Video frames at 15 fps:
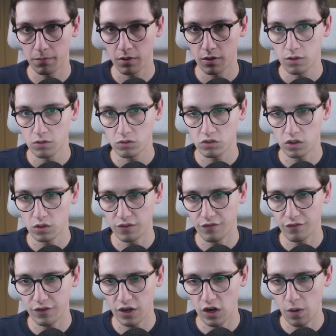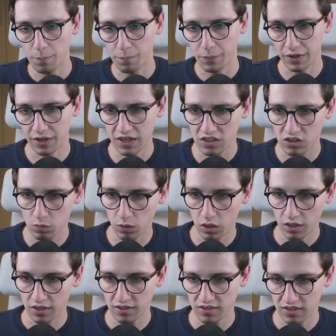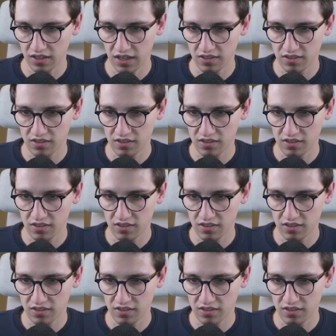So if we open this one, it says